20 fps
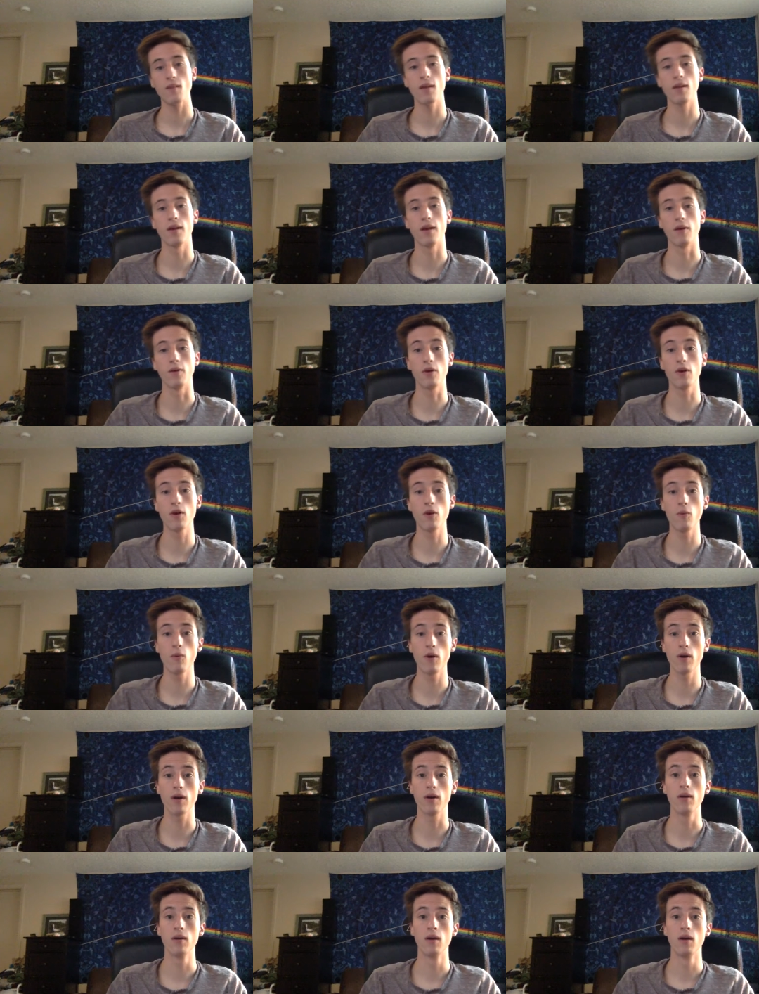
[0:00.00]
Now you're going to
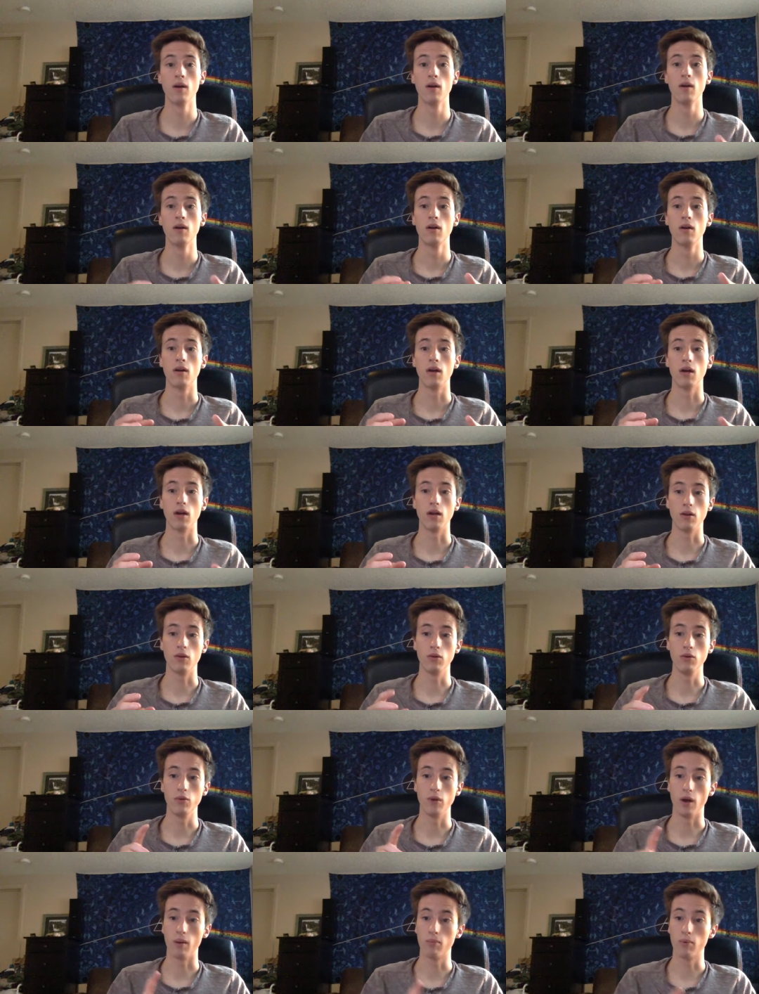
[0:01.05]
want to
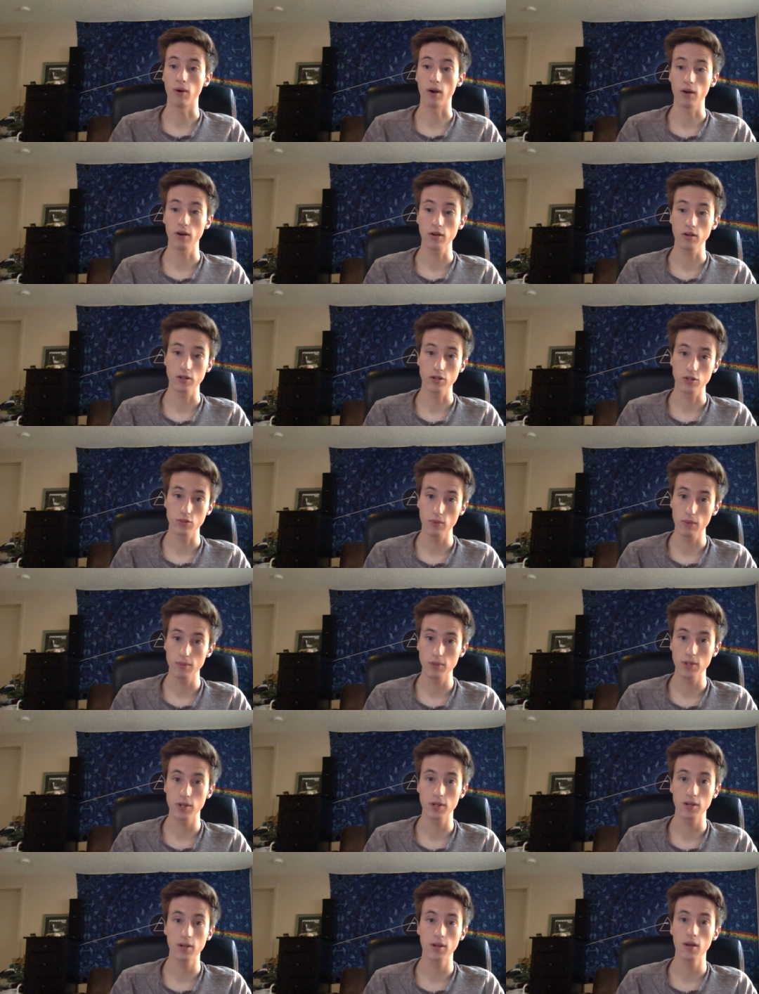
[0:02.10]
include a product
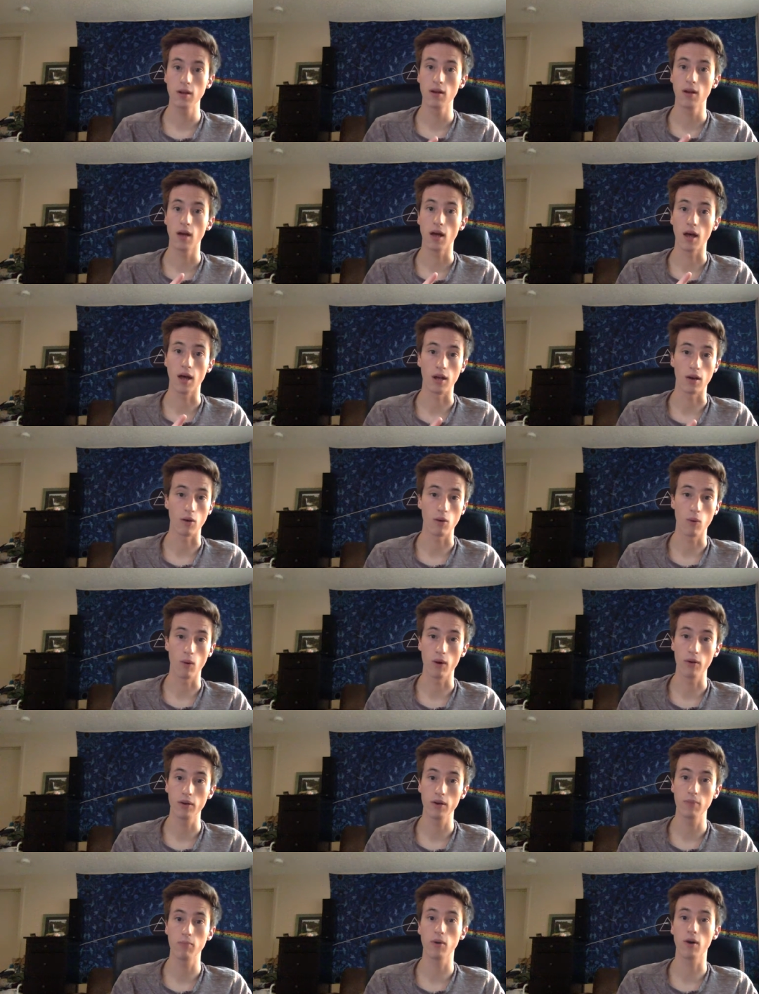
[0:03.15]
description and
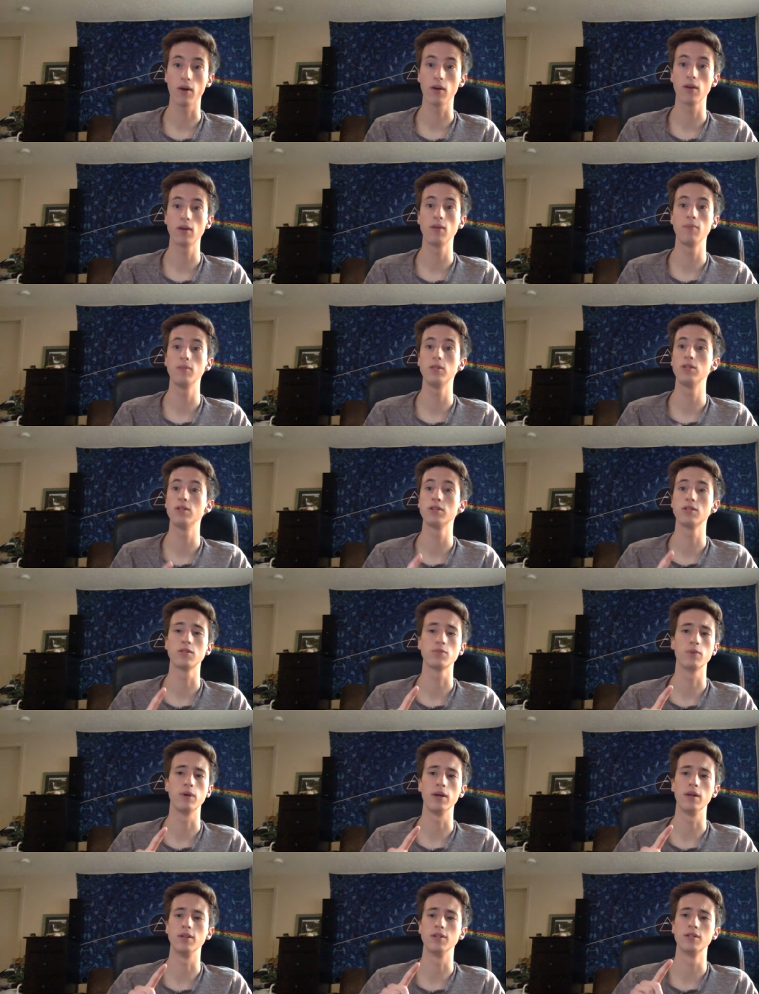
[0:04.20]
quality product images, as
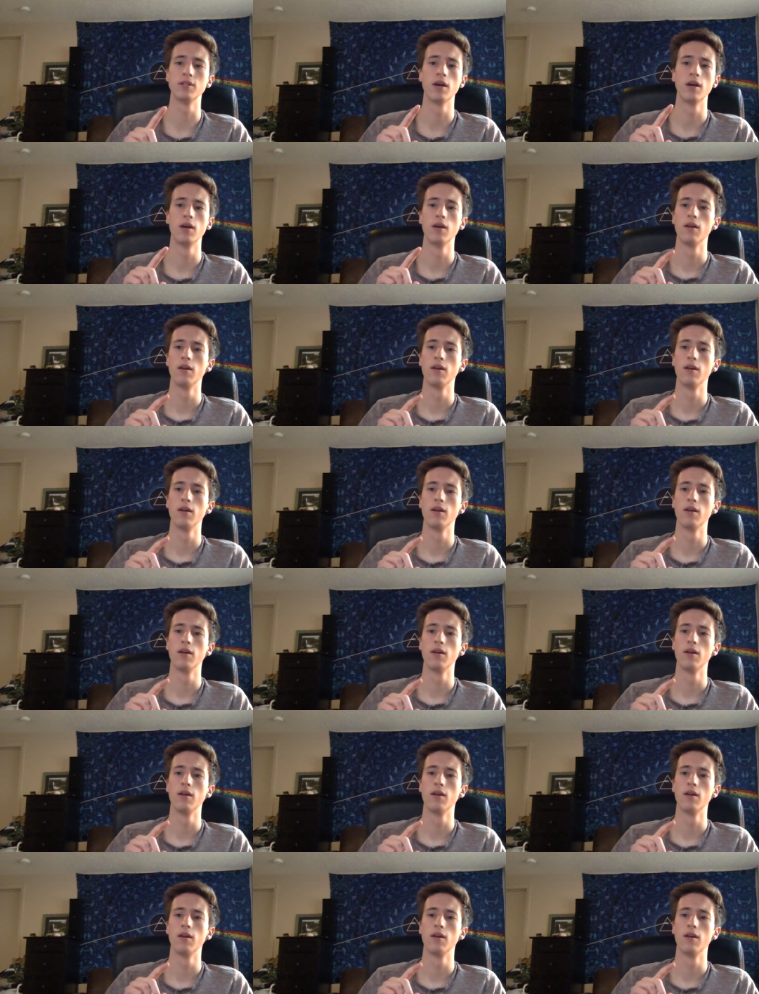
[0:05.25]
well as